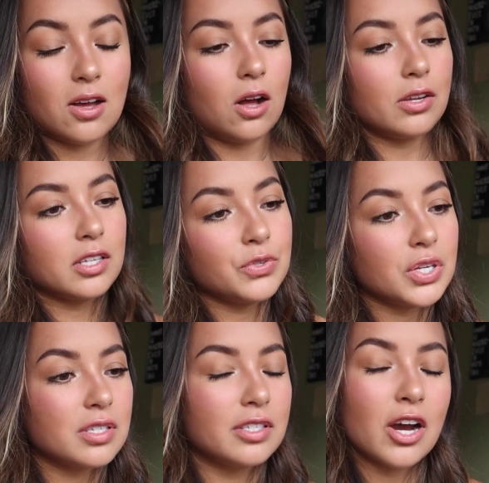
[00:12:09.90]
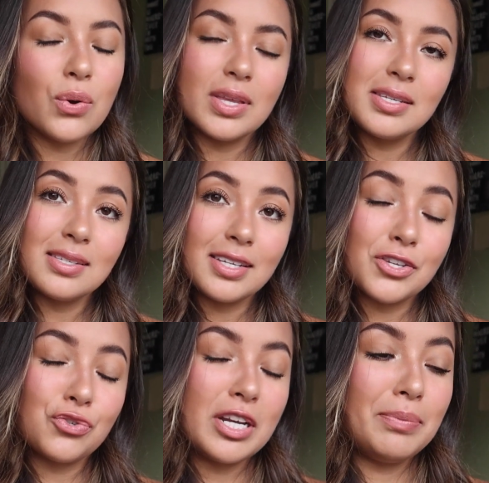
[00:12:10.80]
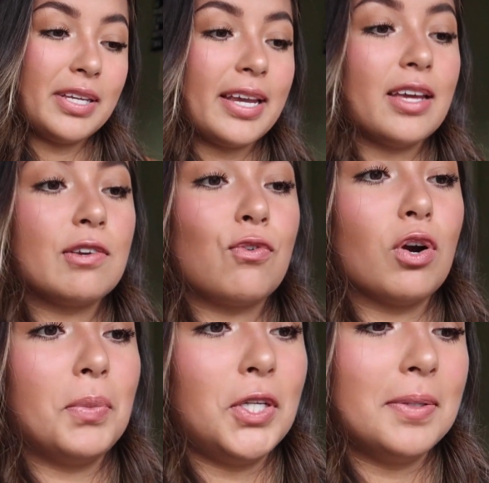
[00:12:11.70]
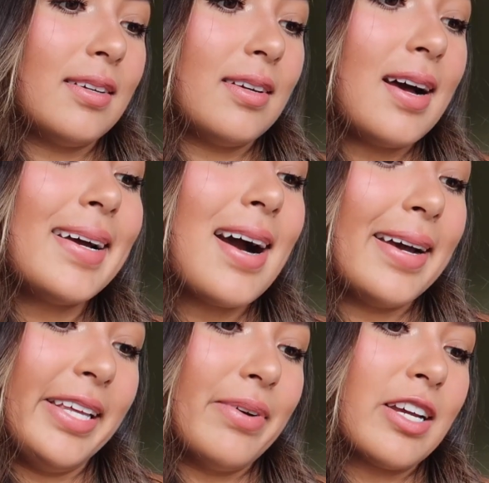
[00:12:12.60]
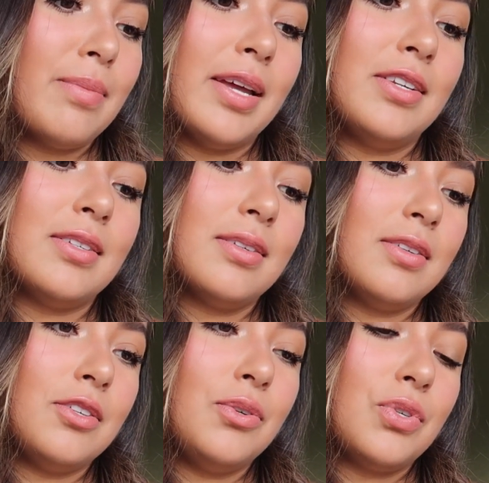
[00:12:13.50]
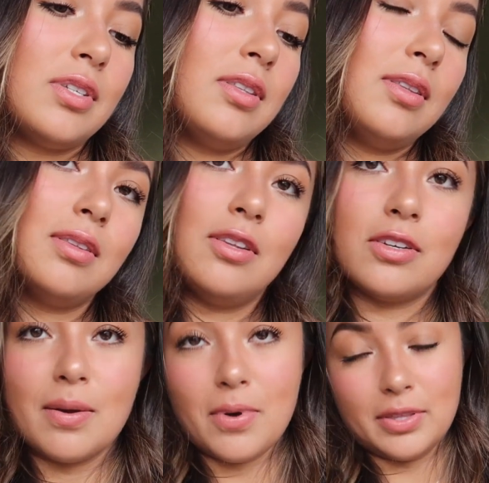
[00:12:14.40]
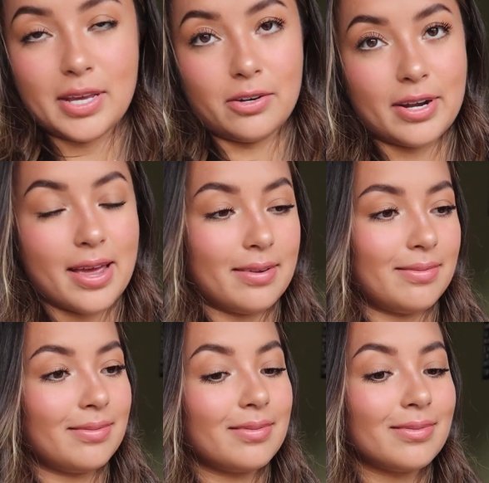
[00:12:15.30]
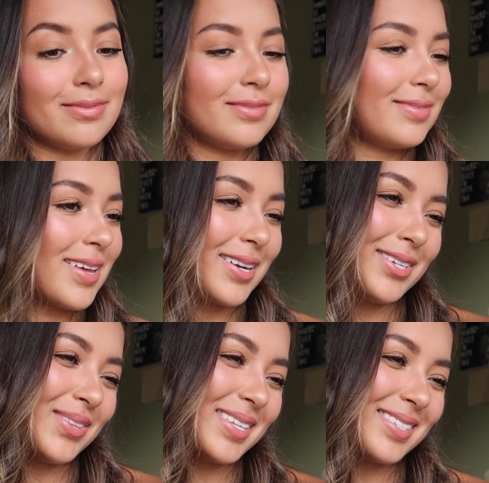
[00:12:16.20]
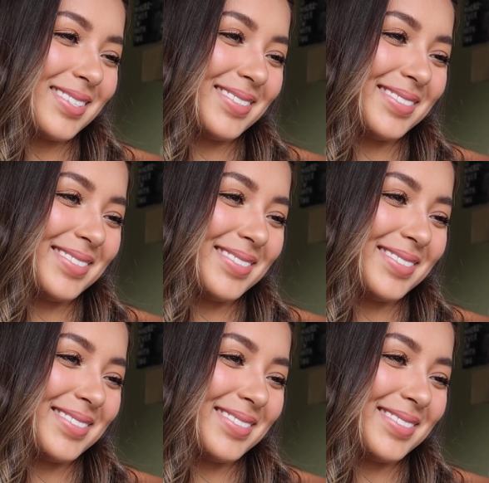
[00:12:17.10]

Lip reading: Also, just note, this is extremely informal. I highly recommend you just look up on the internet how to do this.